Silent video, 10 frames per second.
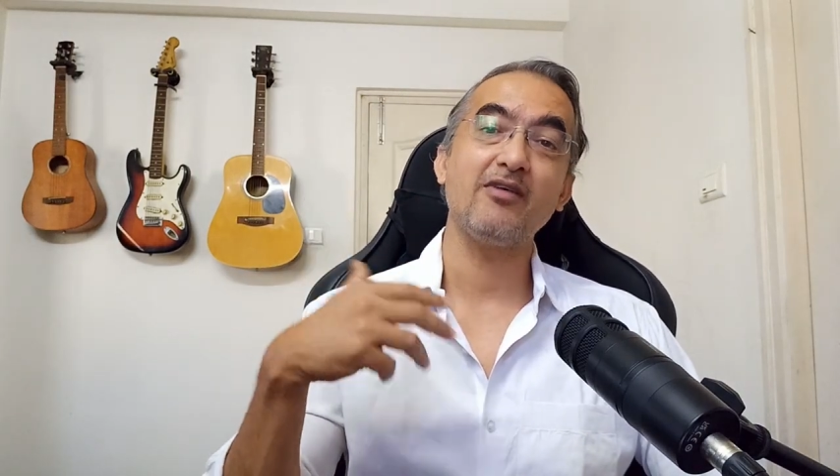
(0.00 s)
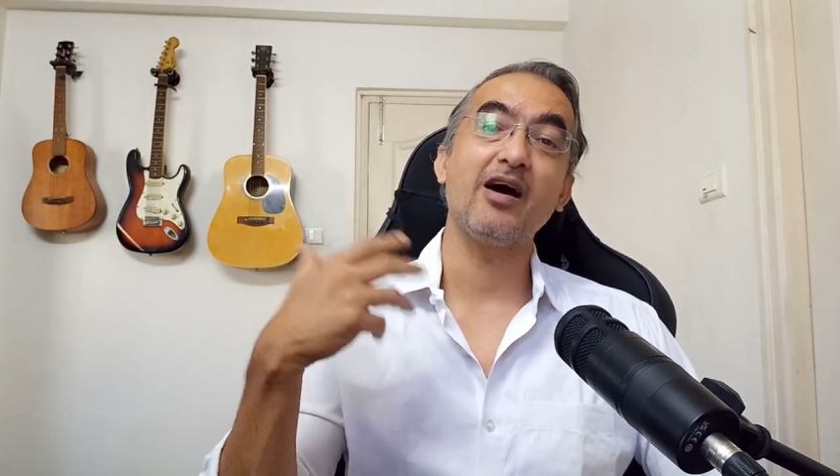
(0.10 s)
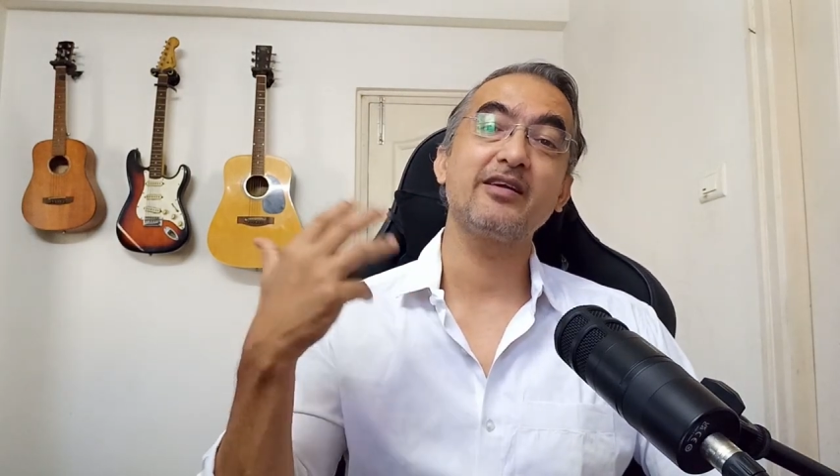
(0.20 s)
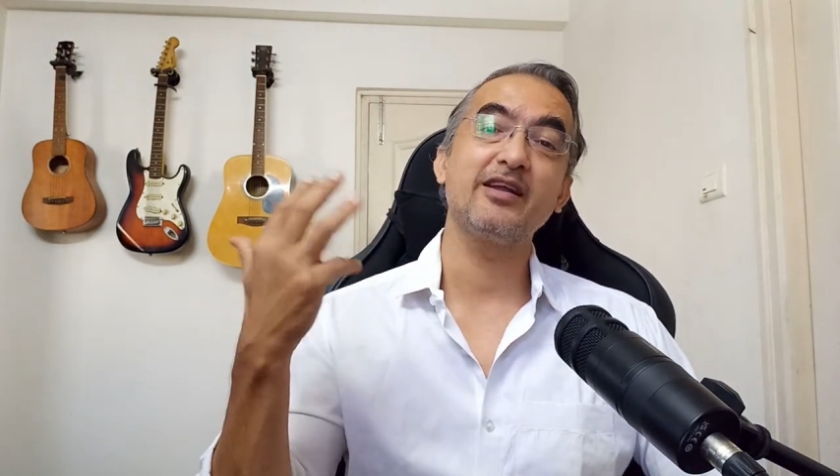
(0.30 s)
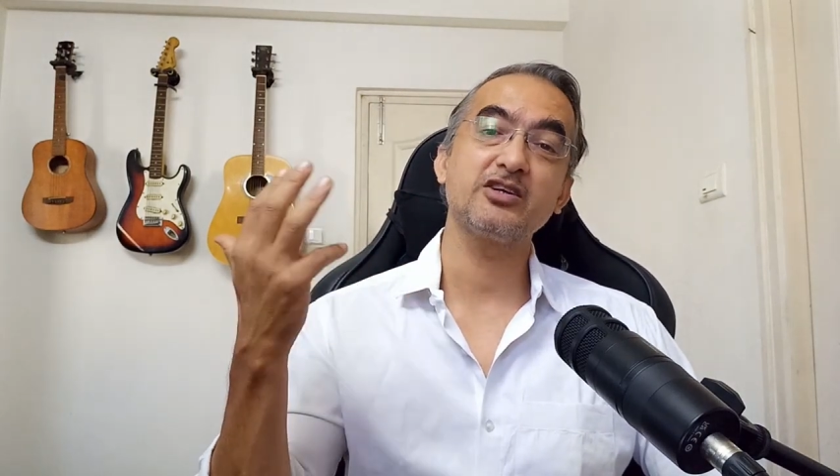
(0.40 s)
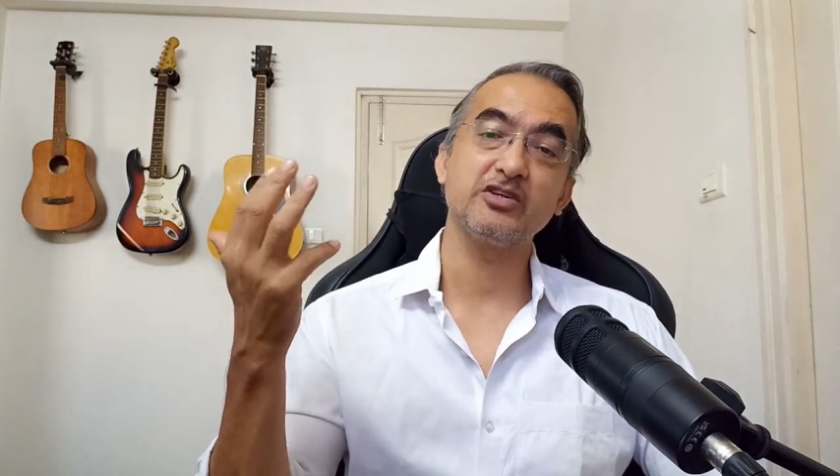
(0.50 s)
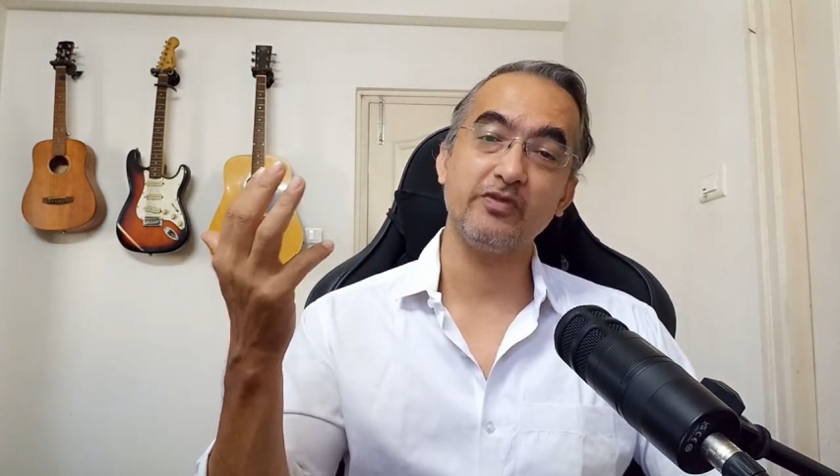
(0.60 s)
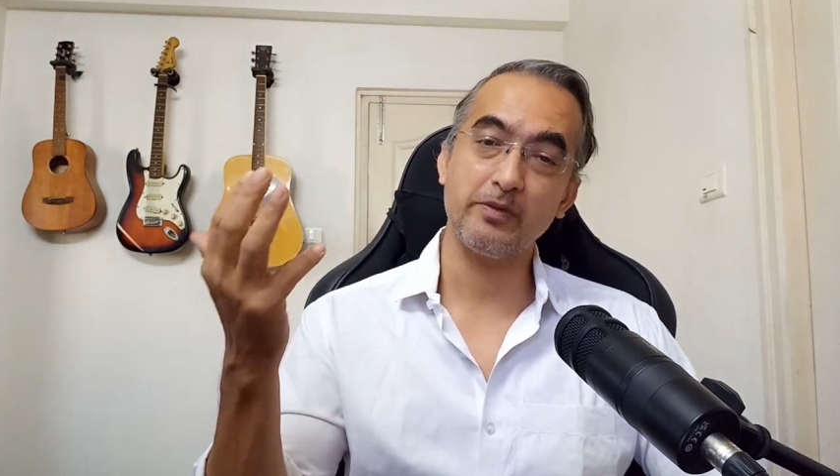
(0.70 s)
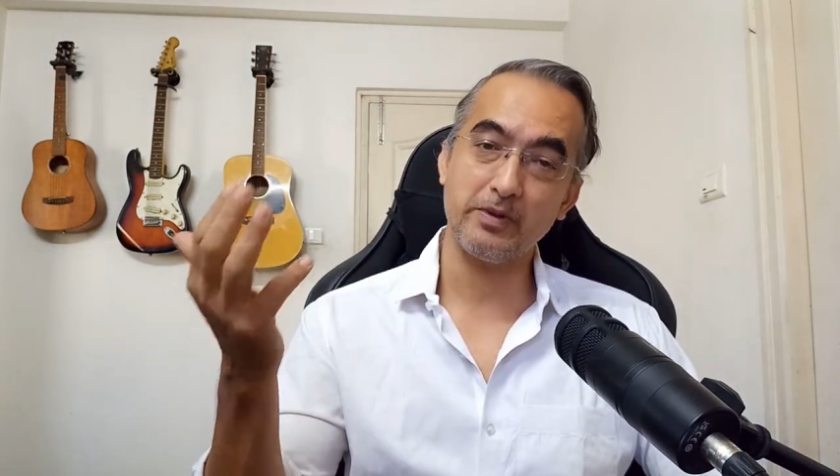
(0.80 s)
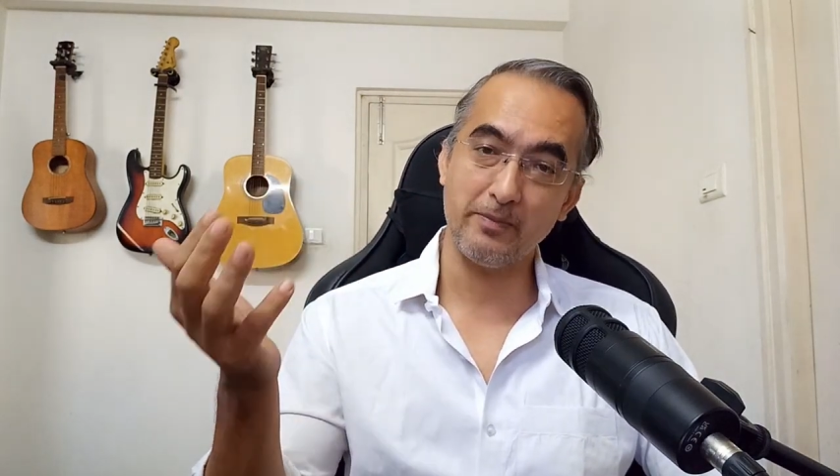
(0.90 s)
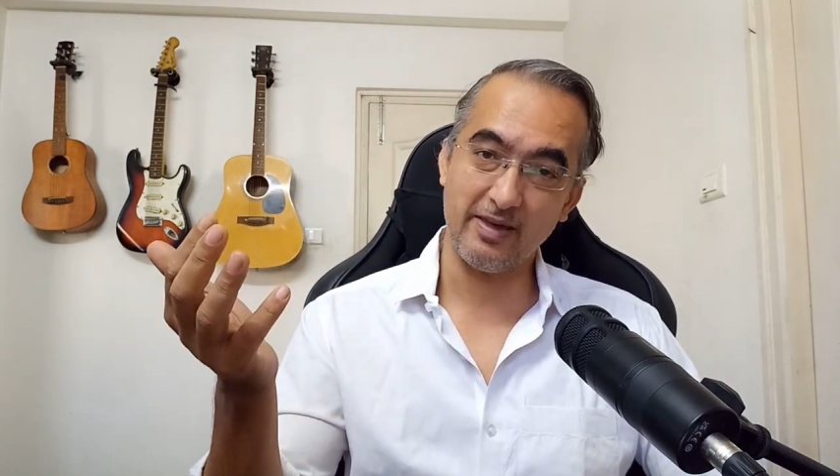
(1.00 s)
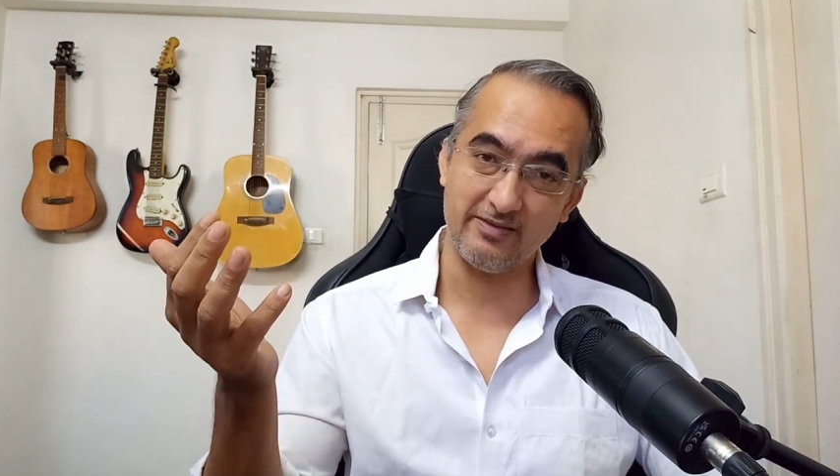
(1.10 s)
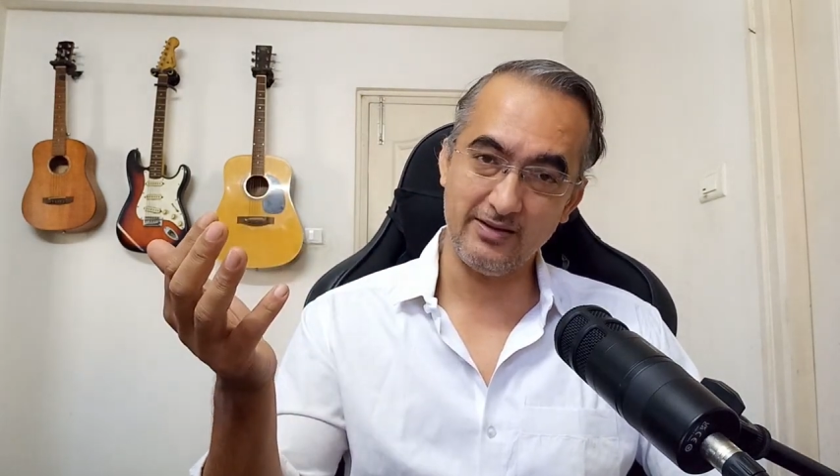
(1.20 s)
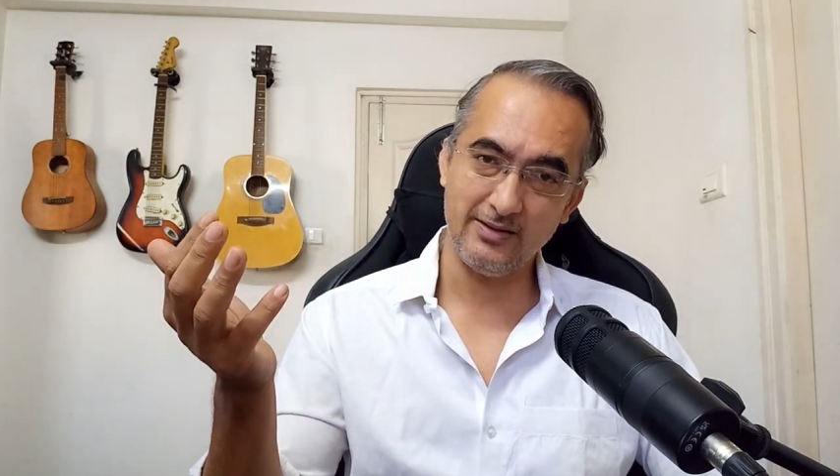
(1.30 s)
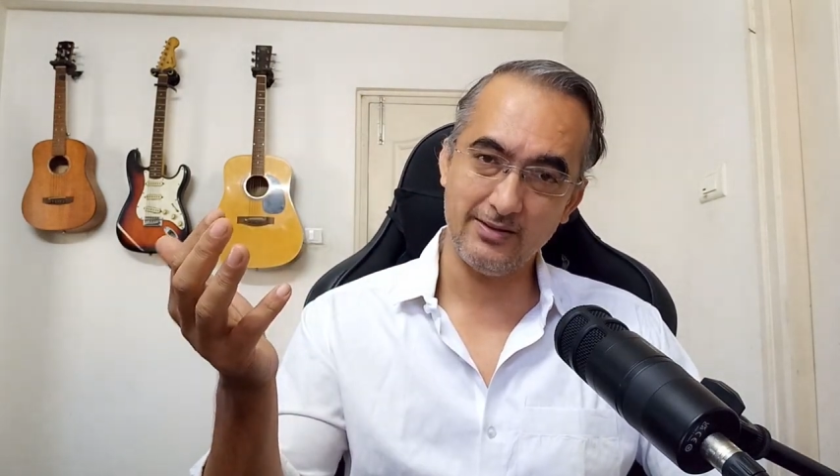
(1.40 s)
architecture development method